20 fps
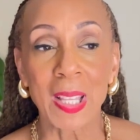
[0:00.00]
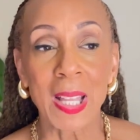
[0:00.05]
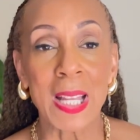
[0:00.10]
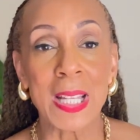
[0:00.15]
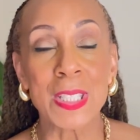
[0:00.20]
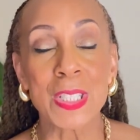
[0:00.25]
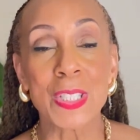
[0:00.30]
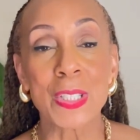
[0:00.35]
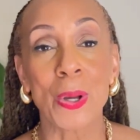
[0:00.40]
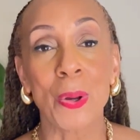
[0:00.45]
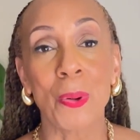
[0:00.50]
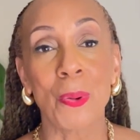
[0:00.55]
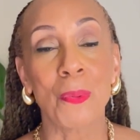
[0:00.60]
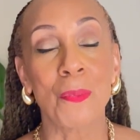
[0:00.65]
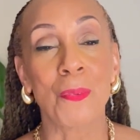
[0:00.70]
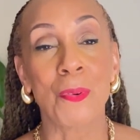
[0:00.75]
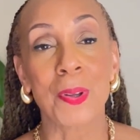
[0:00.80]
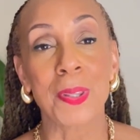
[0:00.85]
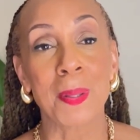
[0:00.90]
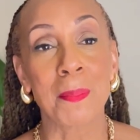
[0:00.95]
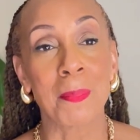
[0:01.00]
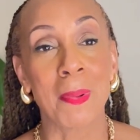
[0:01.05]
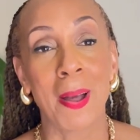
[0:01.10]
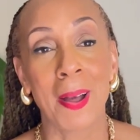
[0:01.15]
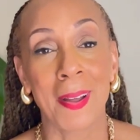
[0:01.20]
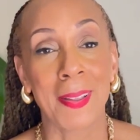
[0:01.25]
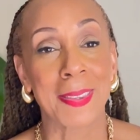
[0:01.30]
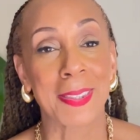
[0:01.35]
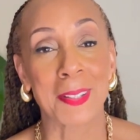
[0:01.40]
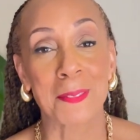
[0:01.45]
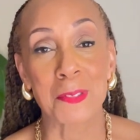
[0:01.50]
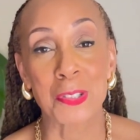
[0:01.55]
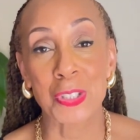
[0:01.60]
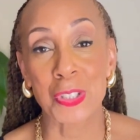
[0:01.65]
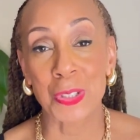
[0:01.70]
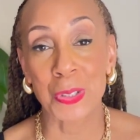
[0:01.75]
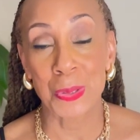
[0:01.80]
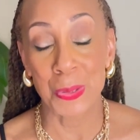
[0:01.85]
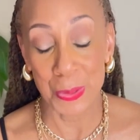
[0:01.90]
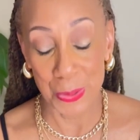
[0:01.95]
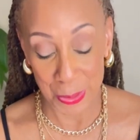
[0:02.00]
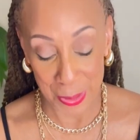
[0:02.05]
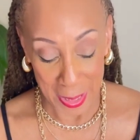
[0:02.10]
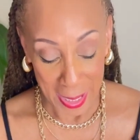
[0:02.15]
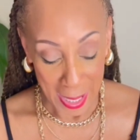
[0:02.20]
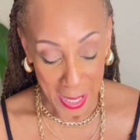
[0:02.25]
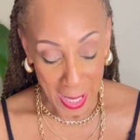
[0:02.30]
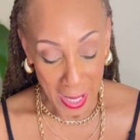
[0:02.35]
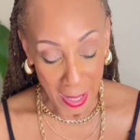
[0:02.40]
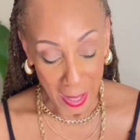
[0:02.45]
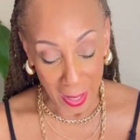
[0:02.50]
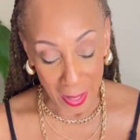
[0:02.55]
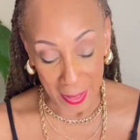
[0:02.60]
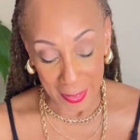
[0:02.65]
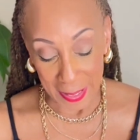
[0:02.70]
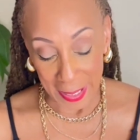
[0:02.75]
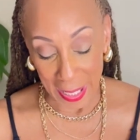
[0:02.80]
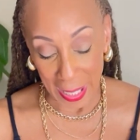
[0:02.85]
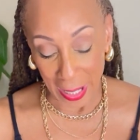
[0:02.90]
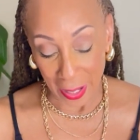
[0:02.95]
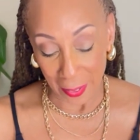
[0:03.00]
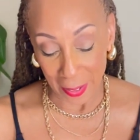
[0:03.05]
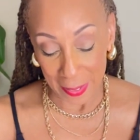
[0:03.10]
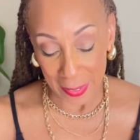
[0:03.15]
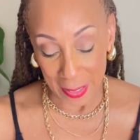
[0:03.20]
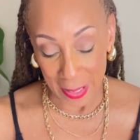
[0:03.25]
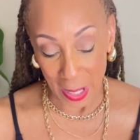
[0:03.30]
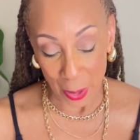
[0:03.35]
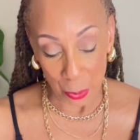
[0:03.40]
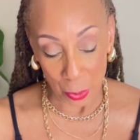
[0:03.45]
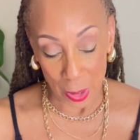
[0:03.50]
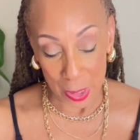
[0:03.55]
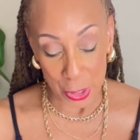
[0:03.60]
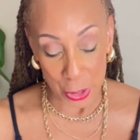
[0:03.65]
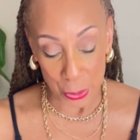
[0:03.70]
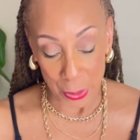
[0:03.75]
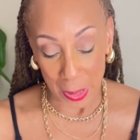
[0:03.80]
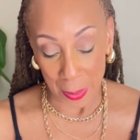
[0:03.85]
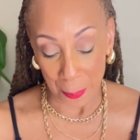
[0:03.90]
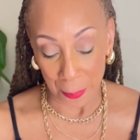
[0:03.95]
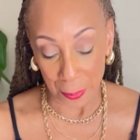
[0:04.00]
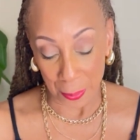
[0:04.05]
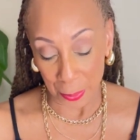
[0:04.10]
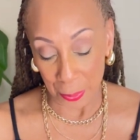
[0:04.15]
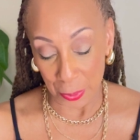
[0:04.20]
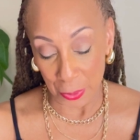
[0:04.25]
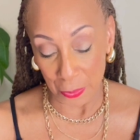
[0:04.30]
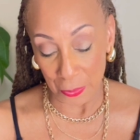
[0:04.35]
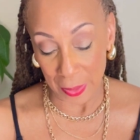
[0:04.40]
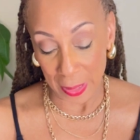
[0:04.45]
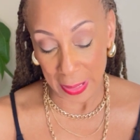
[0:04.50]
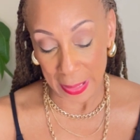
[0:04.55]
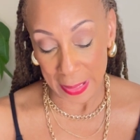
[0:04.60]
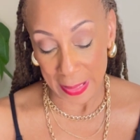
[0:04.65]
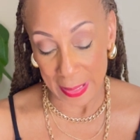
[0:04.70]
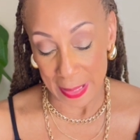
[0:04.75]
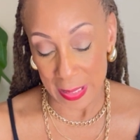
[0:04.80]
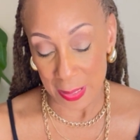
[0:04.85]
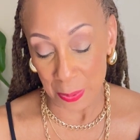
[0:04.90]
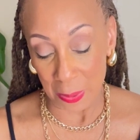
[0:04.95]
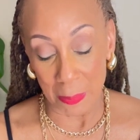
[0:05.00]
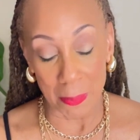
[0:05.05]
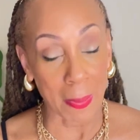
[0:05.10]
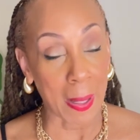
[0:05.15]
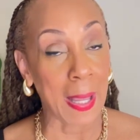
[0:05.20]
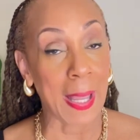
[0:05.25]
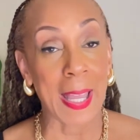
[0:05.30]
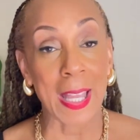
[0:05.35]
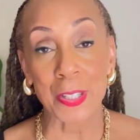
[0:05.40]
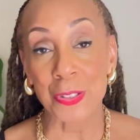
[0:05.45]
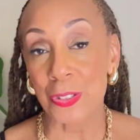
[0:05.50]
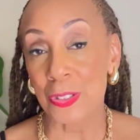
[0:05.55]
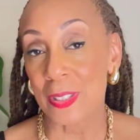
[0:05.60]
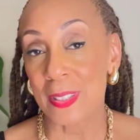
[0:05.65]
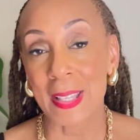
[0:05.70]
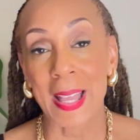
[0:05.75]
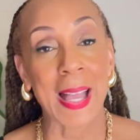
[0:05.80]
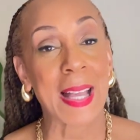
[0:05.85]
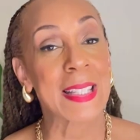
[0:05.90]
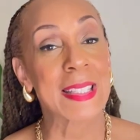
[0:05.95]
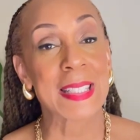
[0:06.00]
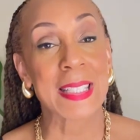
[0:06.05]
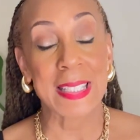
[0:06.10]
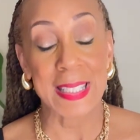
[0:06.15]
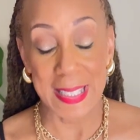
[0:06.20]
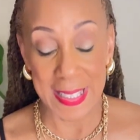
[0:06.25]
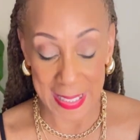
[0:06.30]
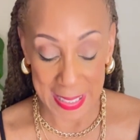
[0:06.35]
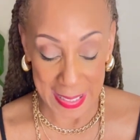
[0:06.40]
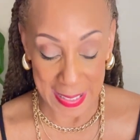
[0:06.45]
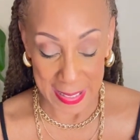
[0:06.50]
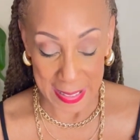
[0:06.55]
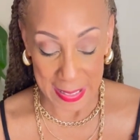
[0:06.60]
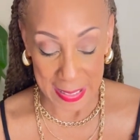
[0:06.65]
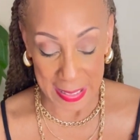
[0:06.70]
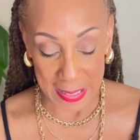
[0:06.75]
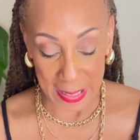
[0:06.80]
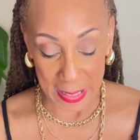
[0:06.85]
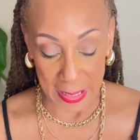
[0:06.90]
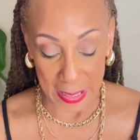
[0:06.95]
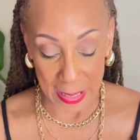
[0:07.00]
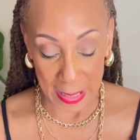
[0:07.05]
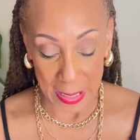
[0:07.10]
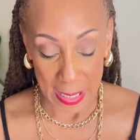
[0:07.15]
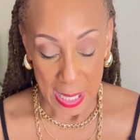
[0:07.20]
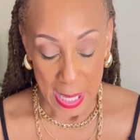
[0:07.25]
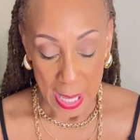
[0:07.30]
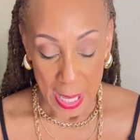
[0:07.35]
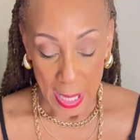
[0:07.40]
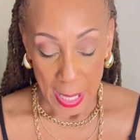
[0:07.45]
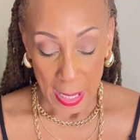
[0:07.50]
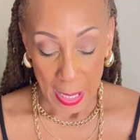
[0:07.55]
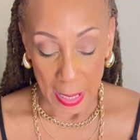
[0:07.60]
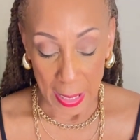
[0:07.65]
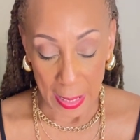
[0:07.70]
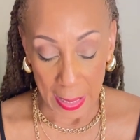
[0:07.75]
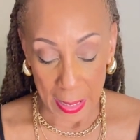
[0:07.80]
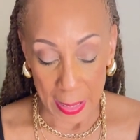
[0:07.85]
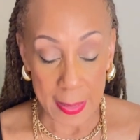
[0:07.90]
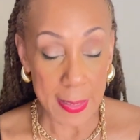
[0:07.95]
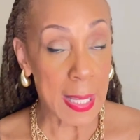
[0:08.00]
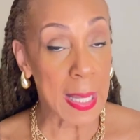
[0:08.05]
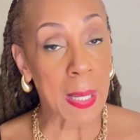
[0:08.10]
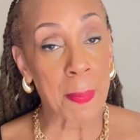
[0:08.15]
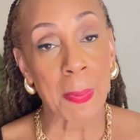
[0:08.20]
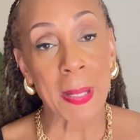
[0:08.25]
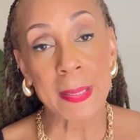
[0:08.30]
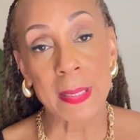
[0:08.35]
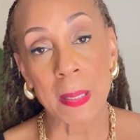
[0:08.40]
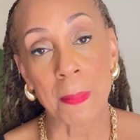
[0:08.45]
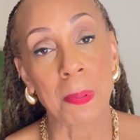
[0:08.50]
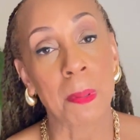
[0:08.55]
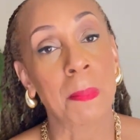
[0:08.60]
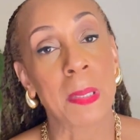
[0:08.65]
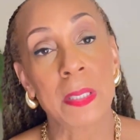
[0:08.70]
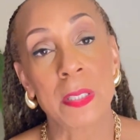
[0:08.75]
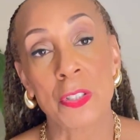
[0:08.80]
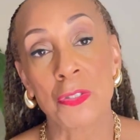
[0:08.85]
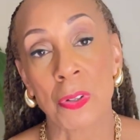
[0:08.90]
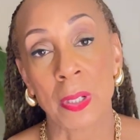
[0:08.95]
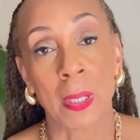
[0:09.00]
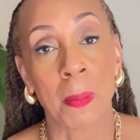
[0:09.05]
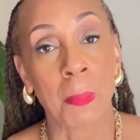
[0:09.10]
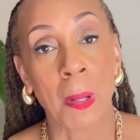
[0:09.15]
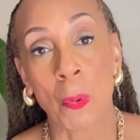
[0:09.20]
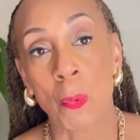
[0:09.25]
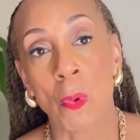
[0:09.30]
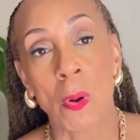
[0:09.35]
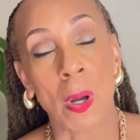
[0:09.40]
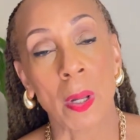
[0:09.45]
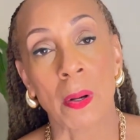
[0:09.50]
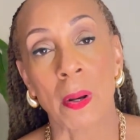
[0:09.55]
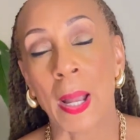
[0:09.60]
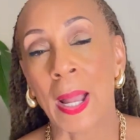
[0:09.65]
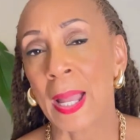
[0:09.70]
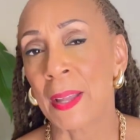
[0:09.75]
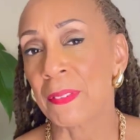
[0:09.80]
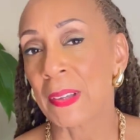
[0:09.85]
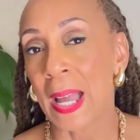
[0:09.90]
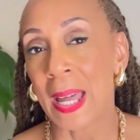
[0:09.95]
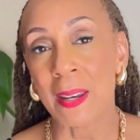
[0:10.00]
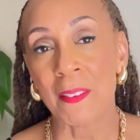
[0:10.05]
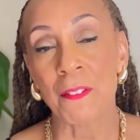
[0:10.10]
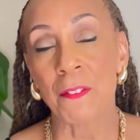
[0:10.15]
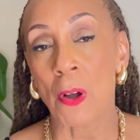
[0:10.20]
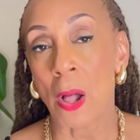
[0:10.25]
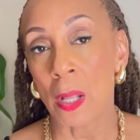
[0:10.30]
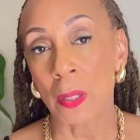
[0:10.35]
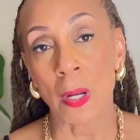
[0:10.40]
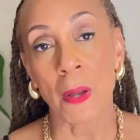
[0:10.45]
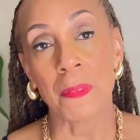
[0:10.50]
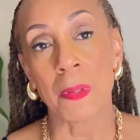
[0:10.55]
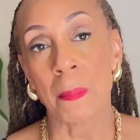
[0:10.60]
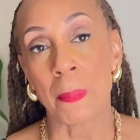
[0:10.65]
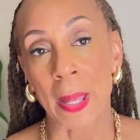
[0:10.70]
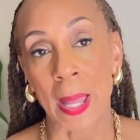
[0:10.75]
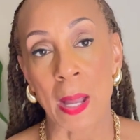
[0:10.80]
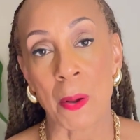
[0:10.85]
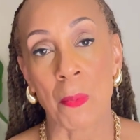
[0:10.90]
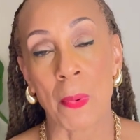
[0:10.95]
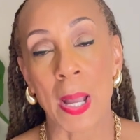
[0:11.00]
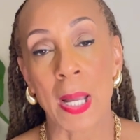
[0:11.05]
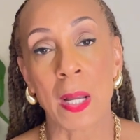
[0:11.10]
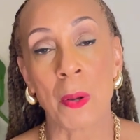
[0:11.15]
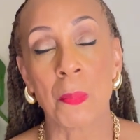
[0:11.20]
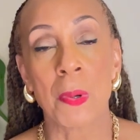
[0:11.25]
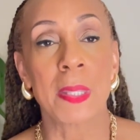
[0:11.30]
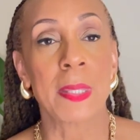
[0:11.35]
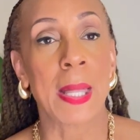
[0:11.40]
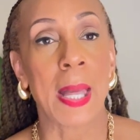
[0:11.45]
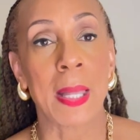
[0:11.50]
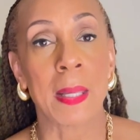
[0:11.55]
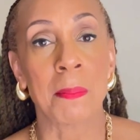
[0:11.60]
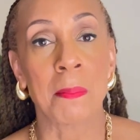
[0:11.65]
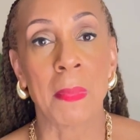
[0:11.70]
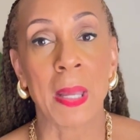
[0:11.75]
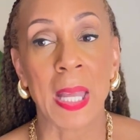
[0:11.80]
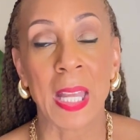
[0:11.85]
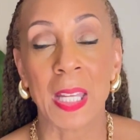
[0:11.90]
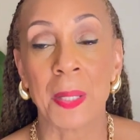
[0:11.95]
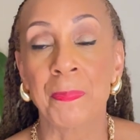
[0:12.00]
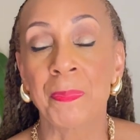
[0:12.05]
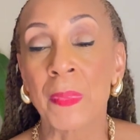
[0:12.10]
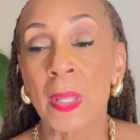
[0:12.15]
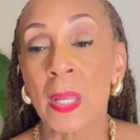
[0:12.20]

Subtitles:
And so for the month of June, the area that I want to improve is with my exercise consistency and taking my supplements and drinking my water. I have kind of fallen off the bandwagon with that in May,